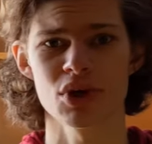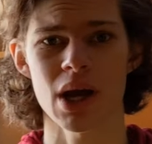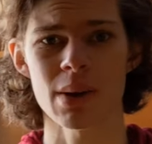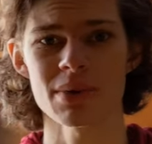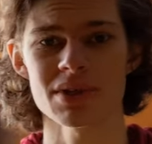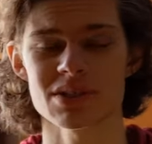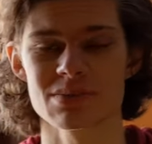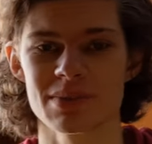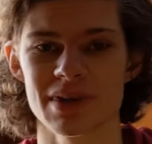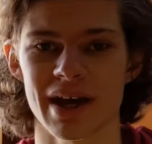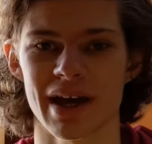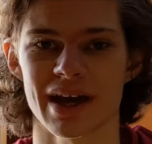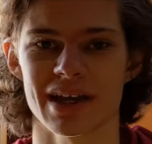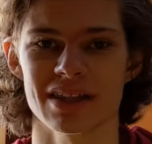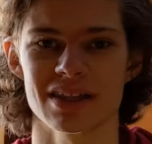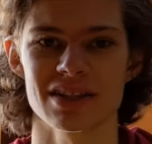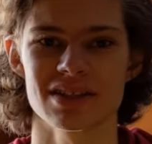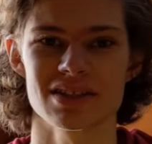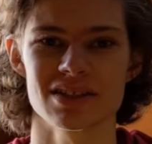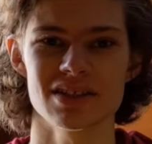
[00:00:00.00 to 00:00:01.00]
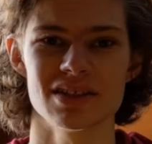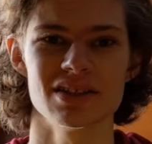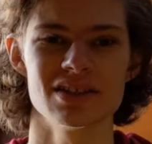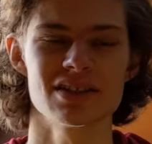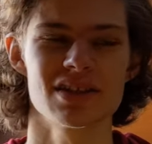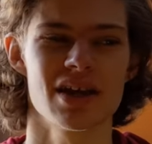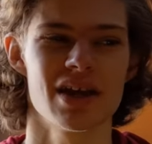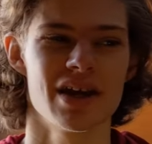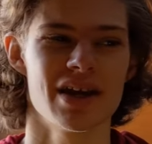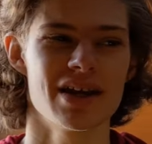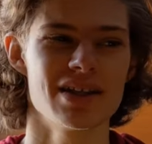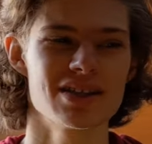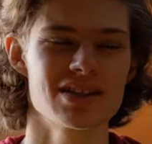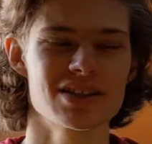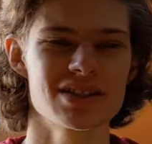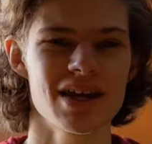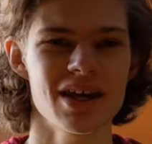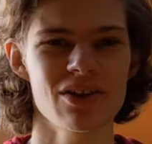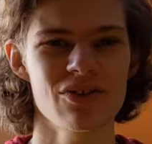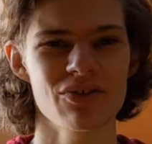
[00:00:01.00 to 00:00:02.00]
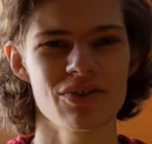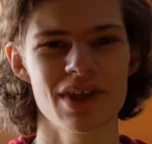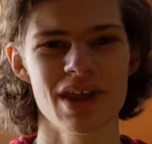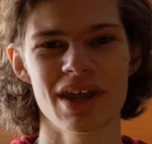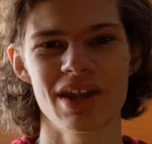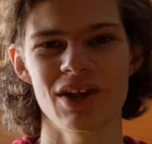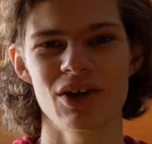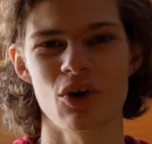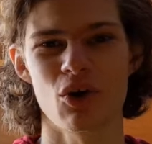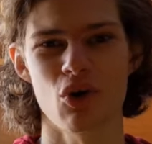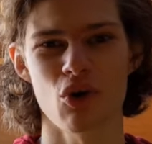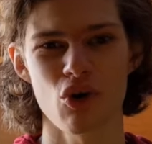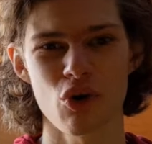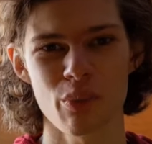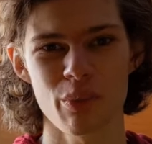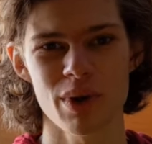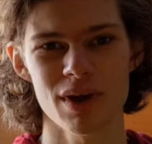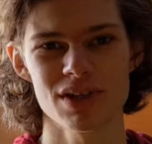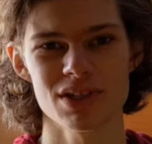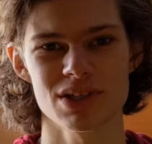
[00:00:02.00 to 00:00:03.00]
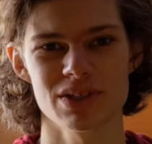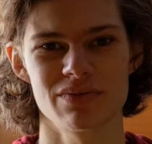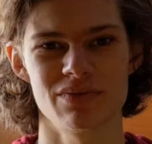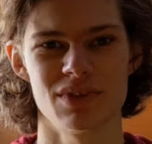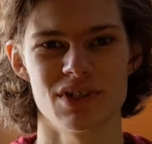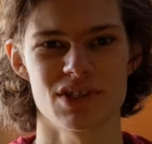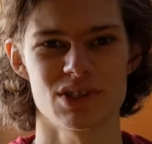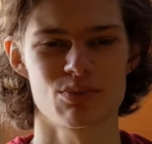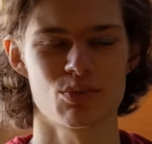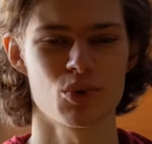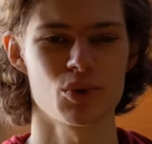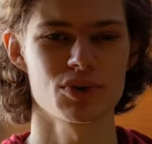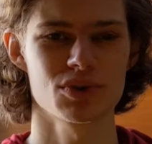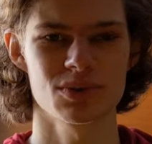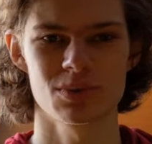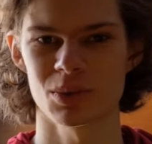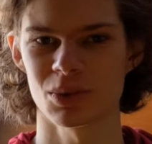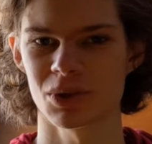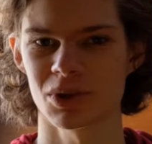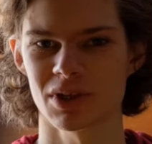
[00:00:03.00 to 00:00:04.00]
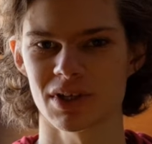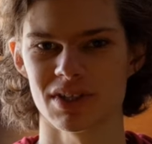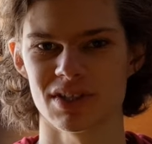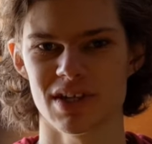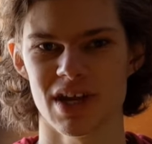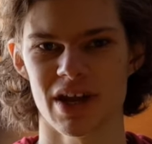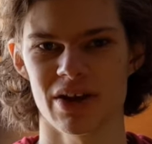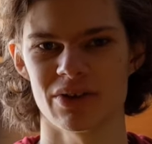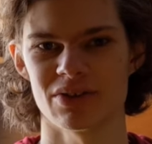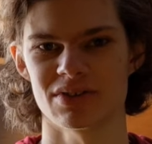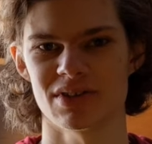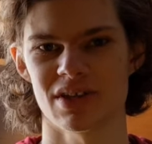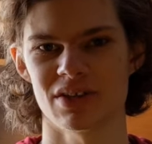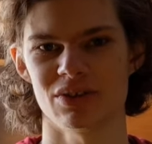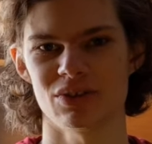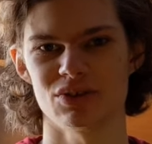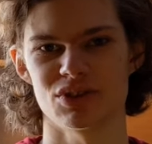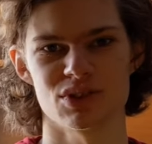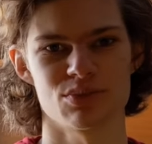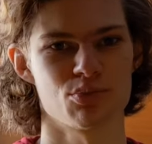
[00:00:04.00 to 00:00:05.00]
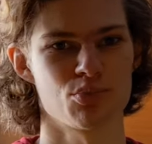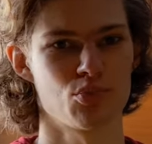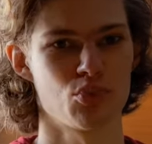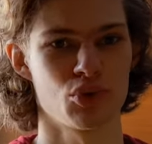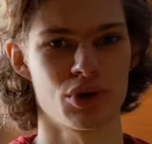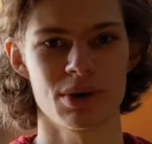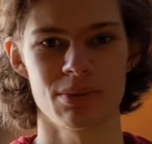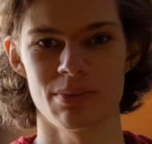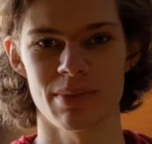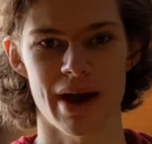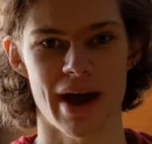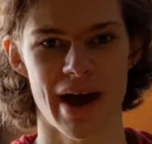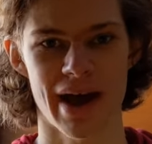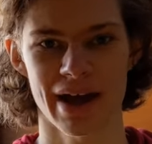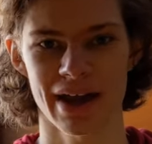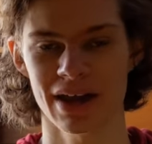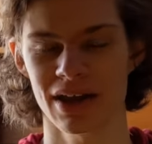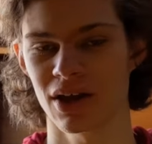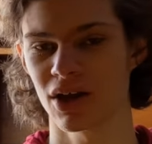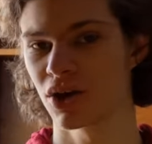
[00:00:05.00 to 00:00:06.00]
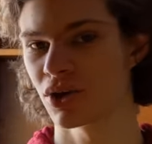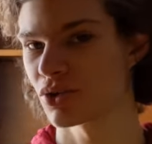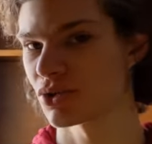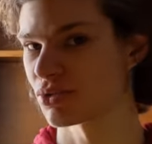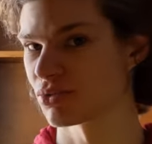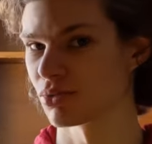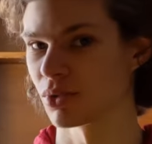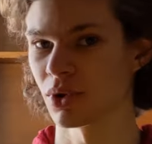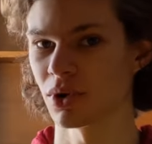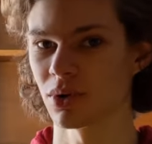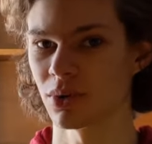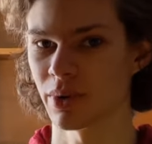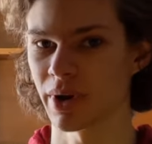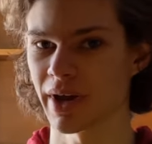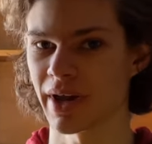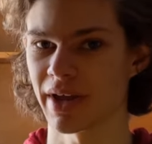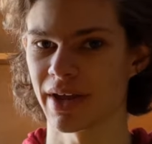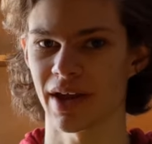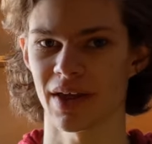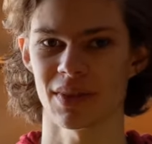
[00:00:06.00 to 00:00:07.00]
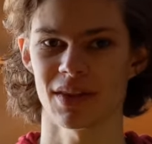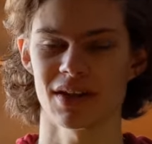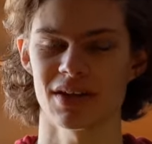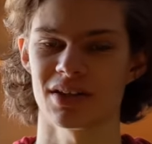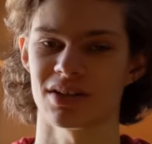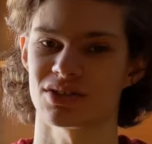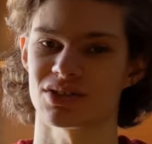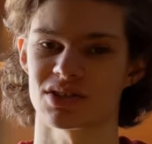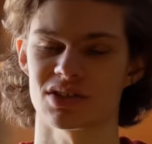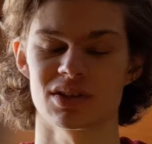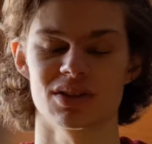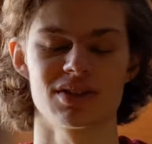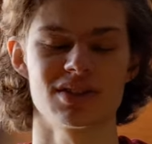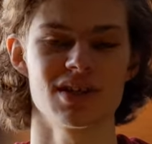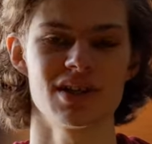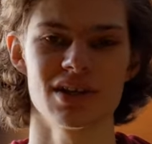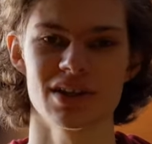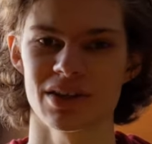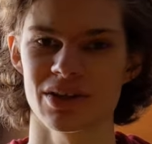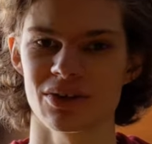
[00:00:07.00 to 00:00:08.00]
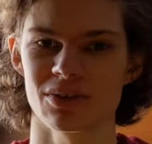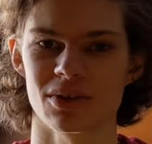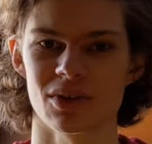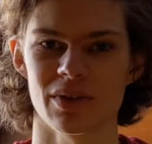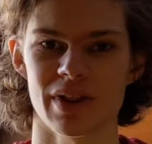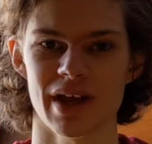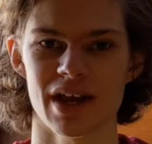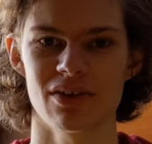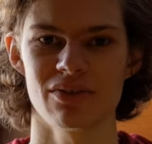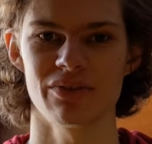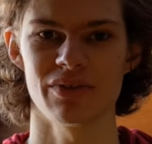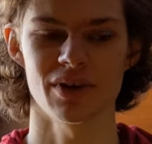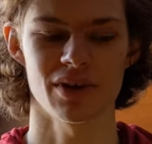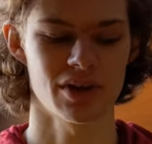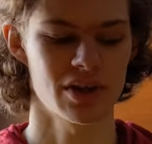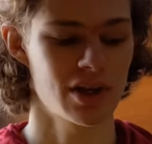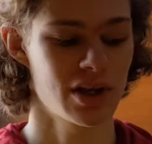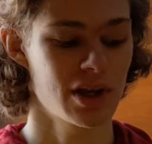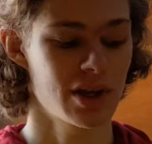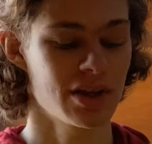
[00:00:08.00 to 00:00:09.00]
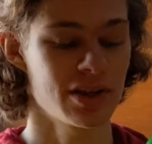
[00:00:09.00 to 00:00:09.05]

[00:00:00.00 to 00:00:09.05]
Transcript: the premise behind this is instead of getting a whole bunch of disposable containers that you'll just bring back throw away, and then it's just sitting there in the landfill.